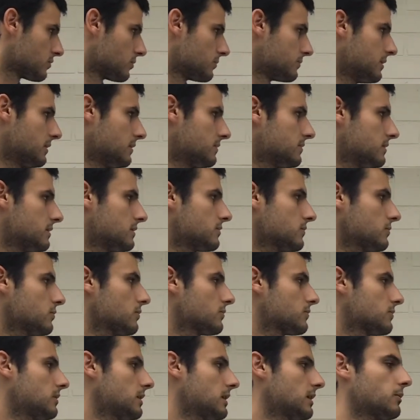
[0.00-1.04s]
this is
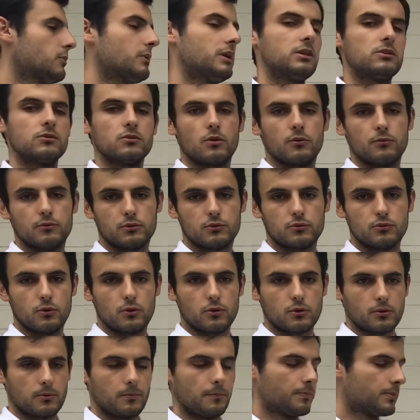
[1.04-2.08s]
not the equation of a circle.
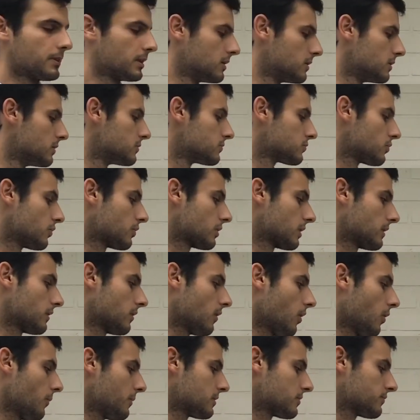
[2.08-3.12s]
So you can
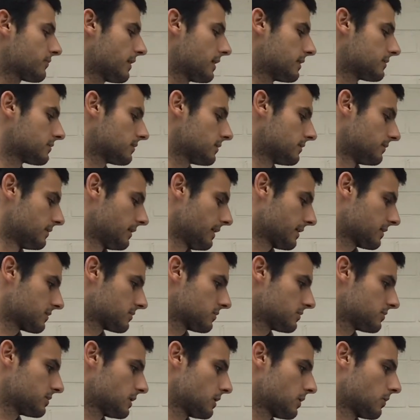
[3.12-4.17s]
always find an
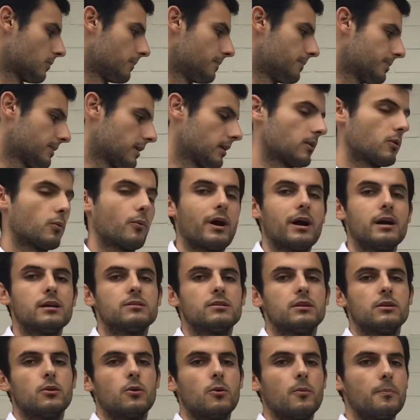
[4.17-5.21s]
x0 and a
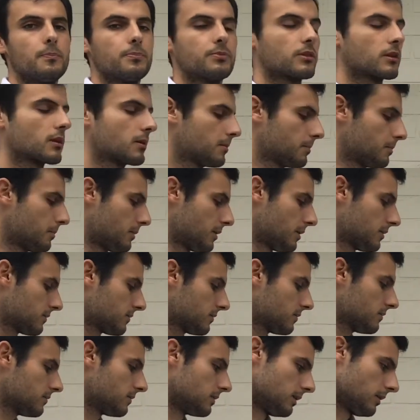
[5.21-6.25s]
y0, but
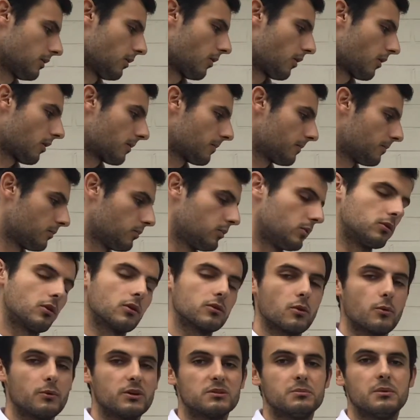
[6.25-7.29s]
the r will not
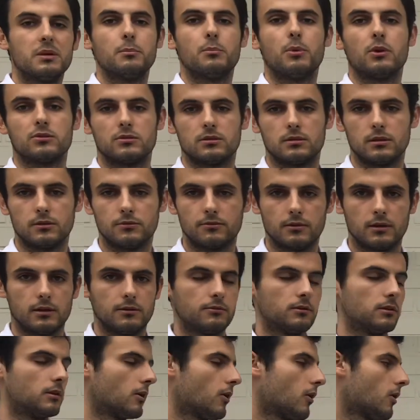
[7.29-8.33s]
always be positive. And if
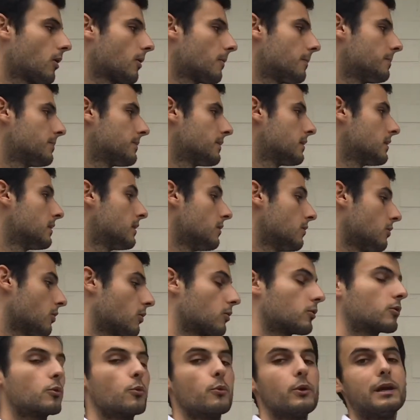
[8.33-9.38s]
the r
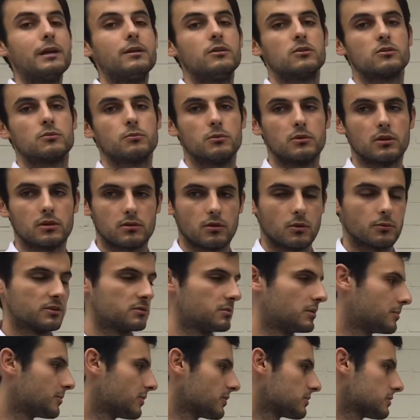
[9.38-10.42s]
or the radius will not always
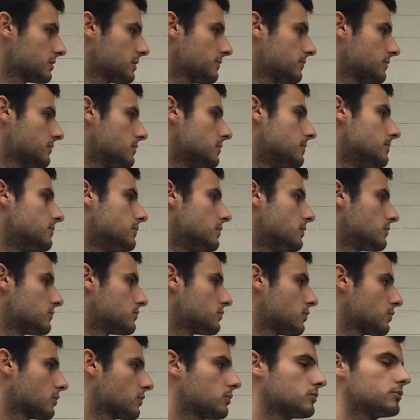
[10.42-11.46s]
be positive, the
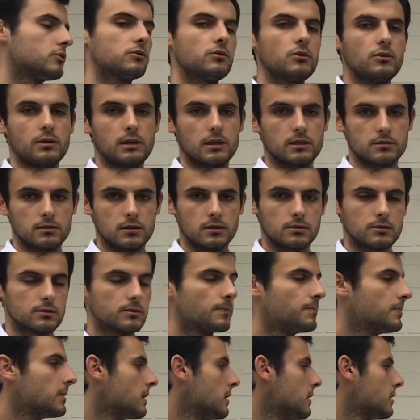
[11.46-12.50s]
circle does not exist.
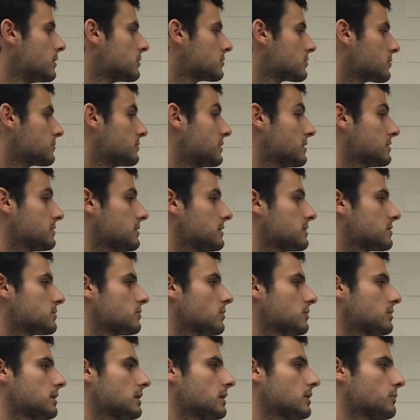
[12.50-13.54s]
So this is
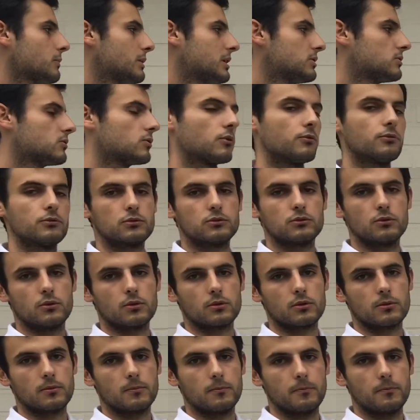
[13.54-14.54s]
not the equation of a circle.